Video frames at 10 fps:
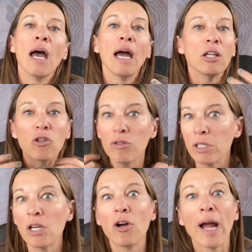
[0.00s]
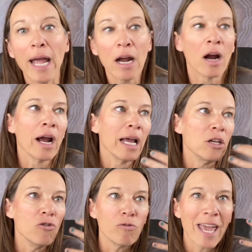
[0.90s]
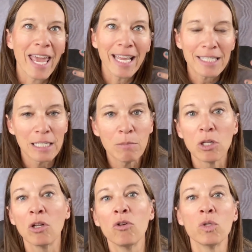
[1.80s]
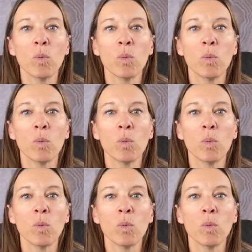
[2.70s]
and losing your hair and you can't seem to lose